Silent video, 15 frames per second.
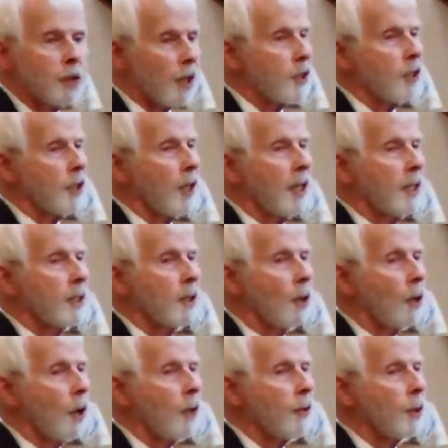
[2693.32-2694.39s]
was educated in
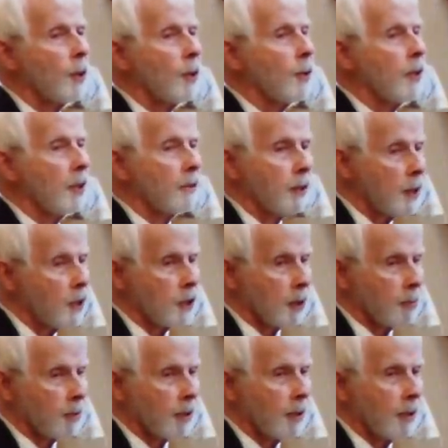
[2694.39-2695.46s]
all the learning of
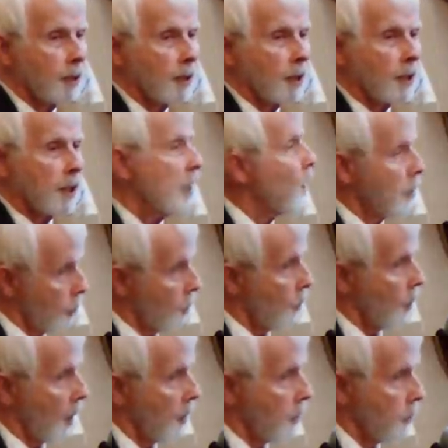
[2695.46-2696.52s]
Egypt, he
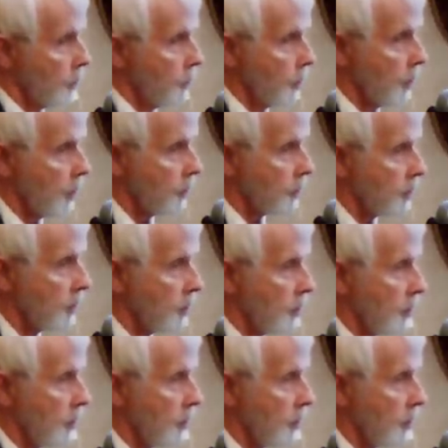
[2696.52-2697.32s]
knew how to do this.